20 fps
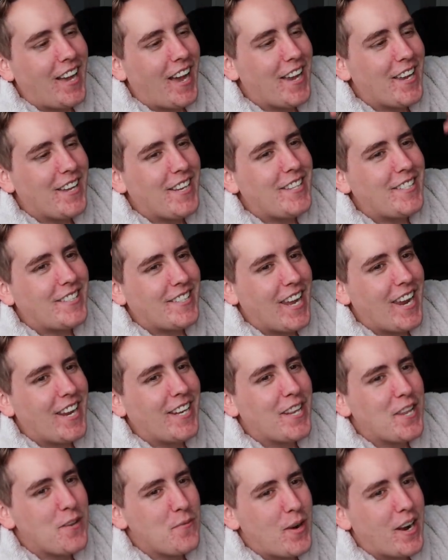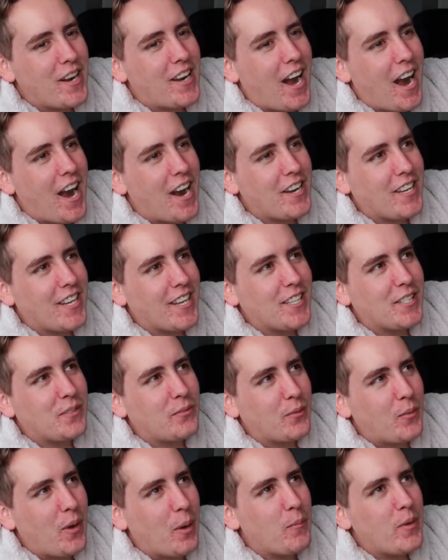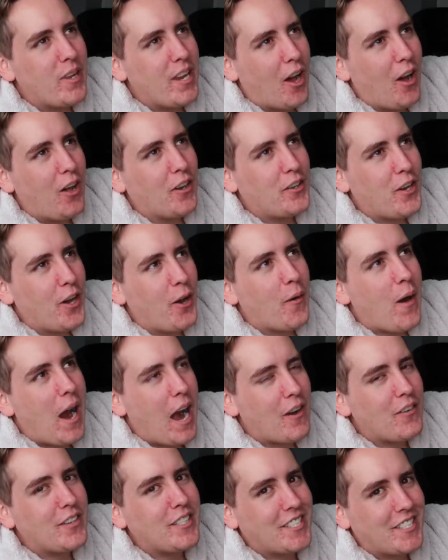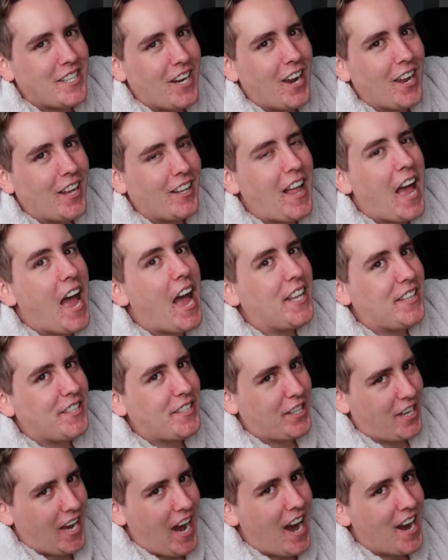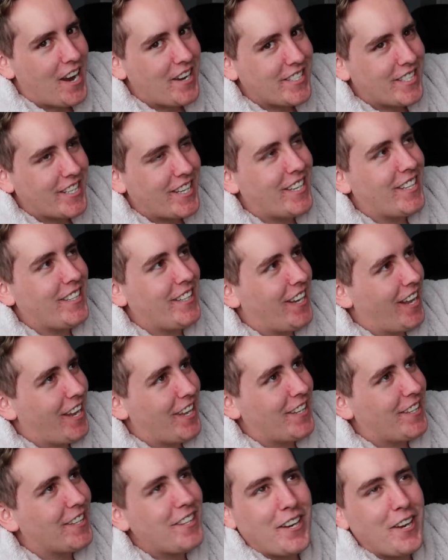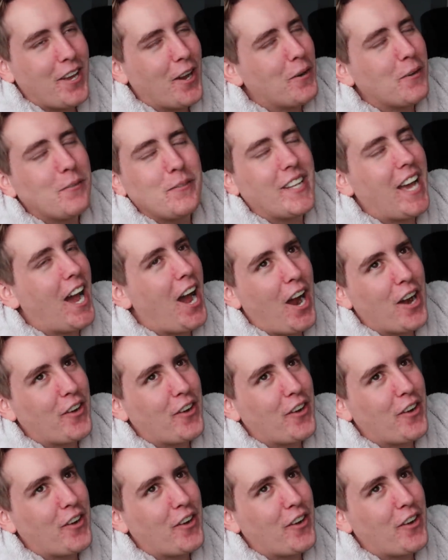that he's saying that you wear cardigans when we all know Harry Style and the cardigan. Like, you know, that